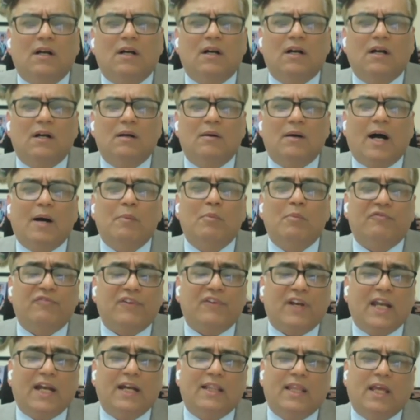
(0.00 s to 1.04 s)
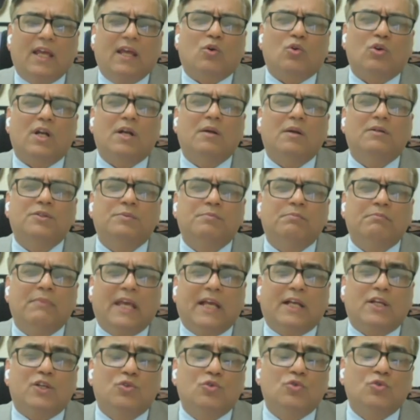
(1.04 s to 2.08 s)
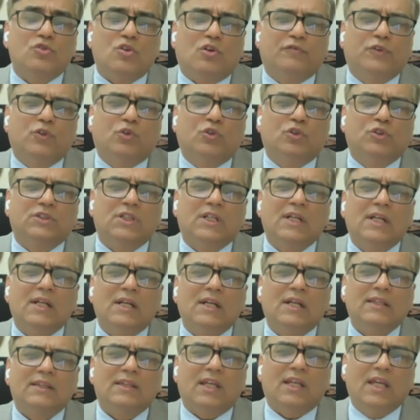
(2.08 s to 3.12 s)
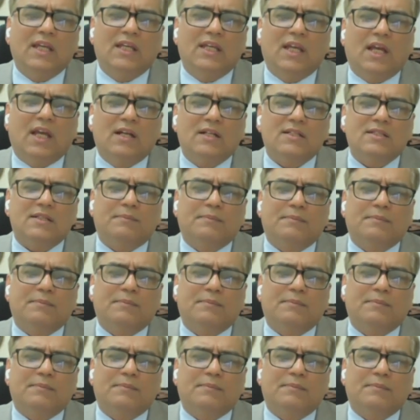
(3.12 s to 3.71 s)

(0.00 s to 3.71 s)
Uh, I'm afraid they couldn't make use of those three years.